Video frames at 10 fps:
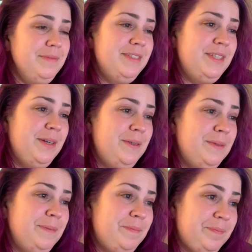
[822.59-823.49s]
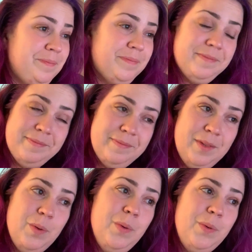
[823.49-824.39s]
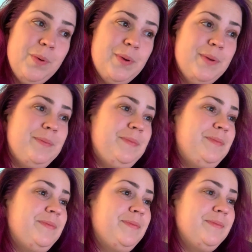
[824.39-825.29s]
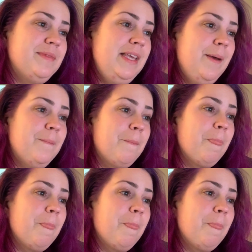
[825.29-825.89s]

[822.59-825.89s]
So, whew. Yep.